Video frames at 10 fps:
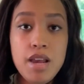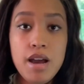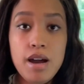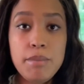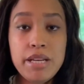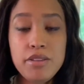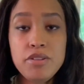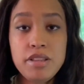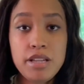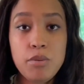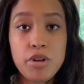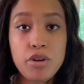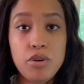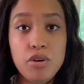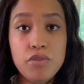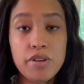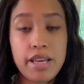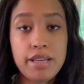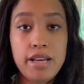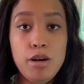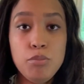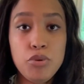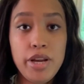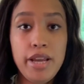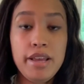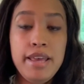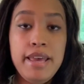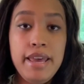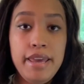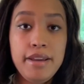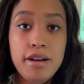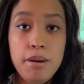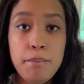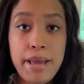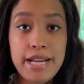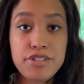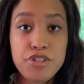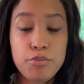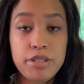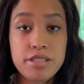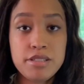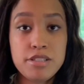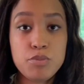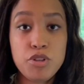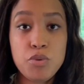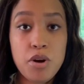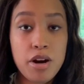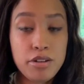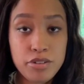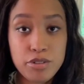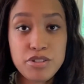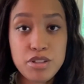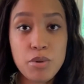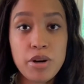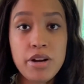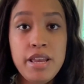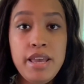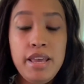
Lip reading: Another thing that I want to go over that can help bring income back to your business when you are, you know, slower